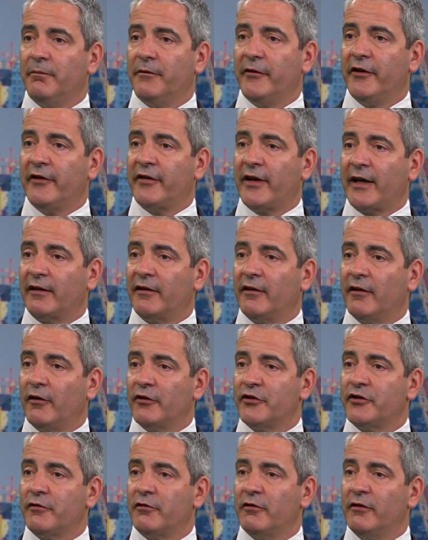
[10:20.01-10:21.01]
The
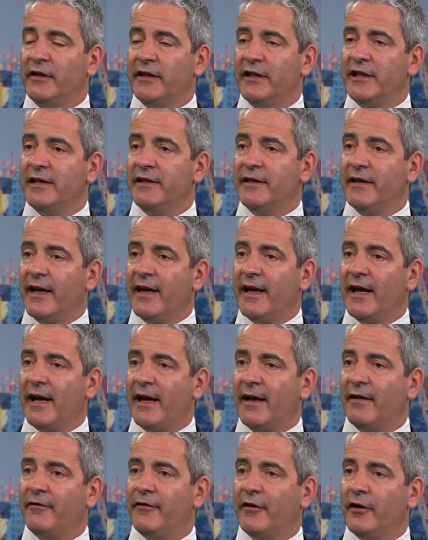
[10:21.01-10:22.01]
technological lead they
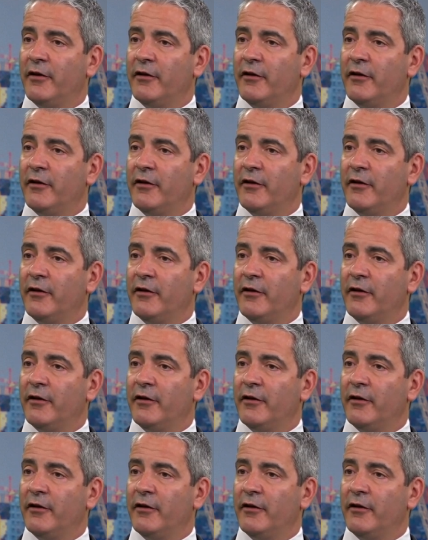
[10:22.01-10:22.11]
have